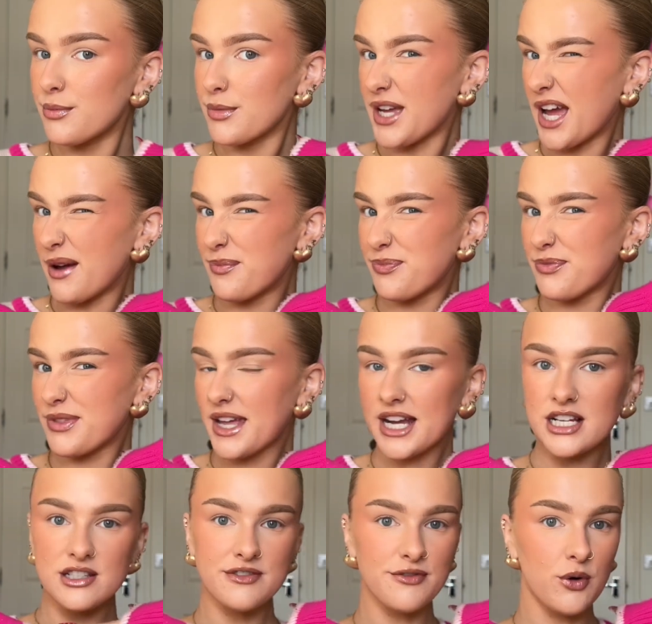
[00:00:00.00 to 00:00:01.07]
Yeah,
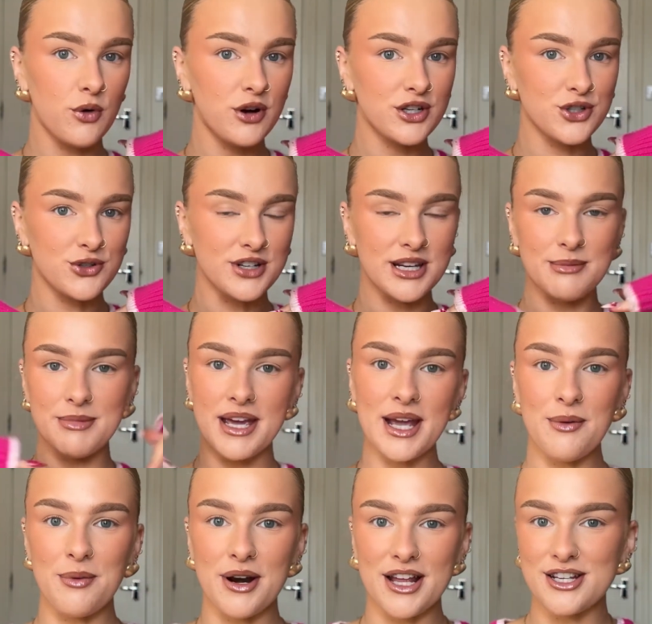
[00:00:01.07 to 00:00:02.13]
thanks for joining me
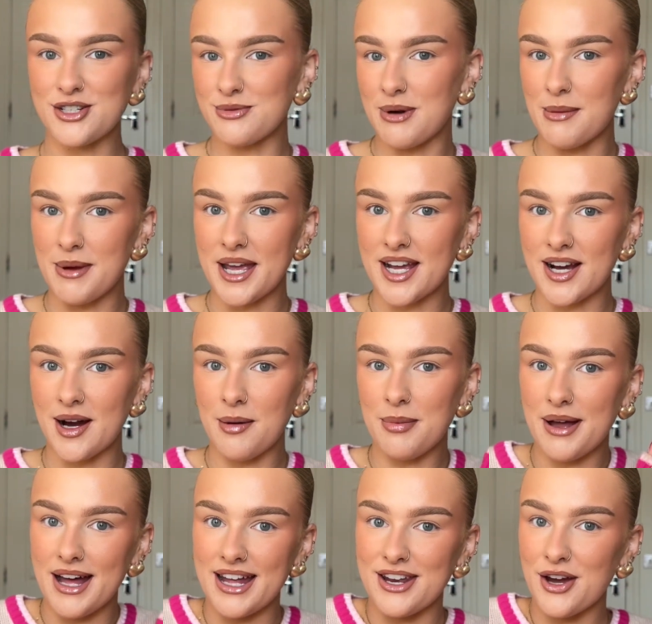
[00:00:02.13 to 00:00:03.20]
while I do my makeup,
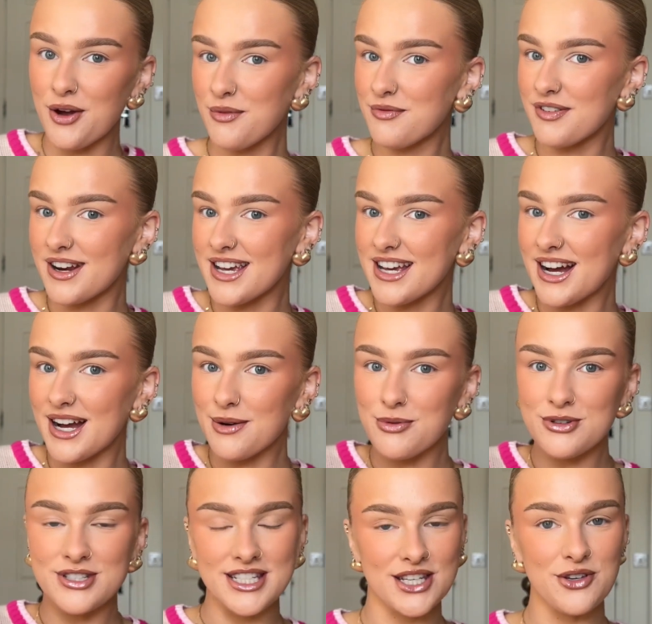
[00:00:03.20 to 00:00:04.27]
and hopefully I will
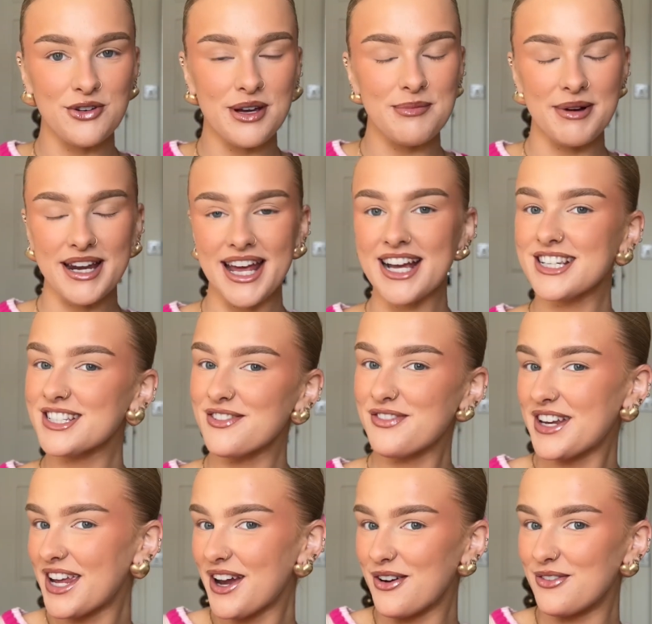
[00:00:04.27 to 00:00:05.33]
see you in my next
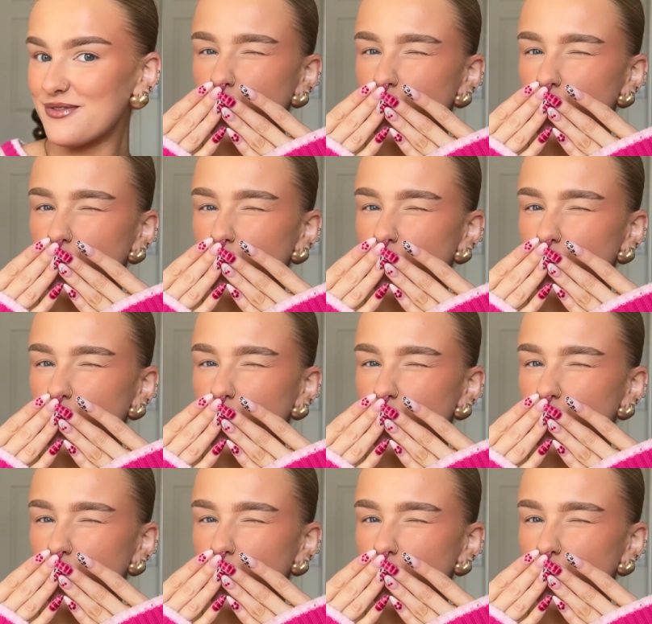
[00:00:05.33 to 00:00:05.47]
video.